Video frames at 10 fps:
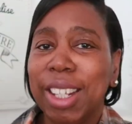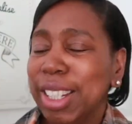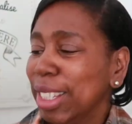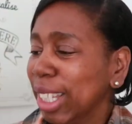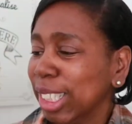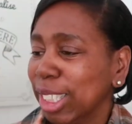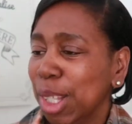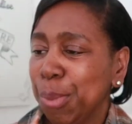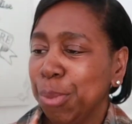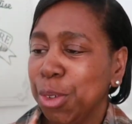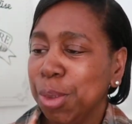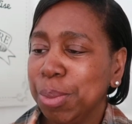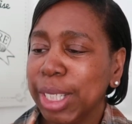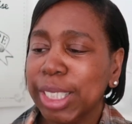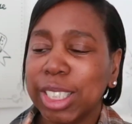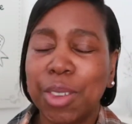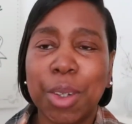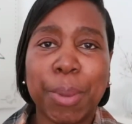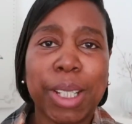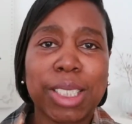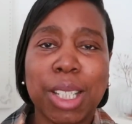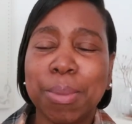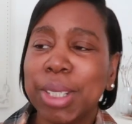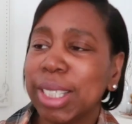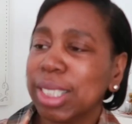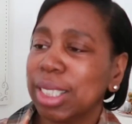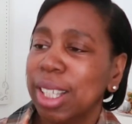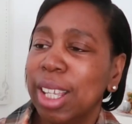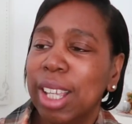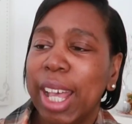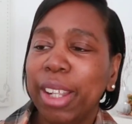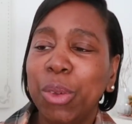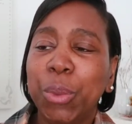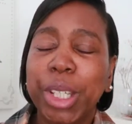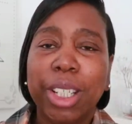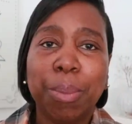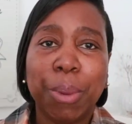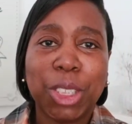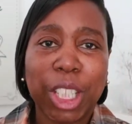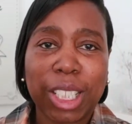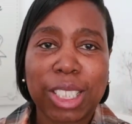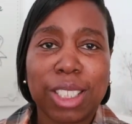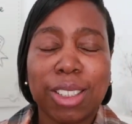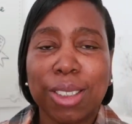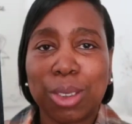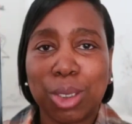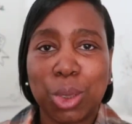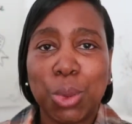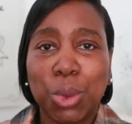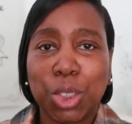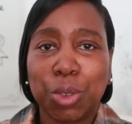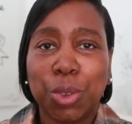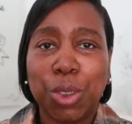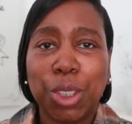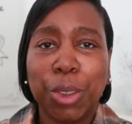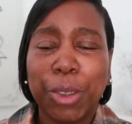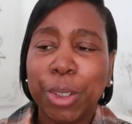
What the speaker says: And then next up from Tesco, I picked up this Halloween projector torch for little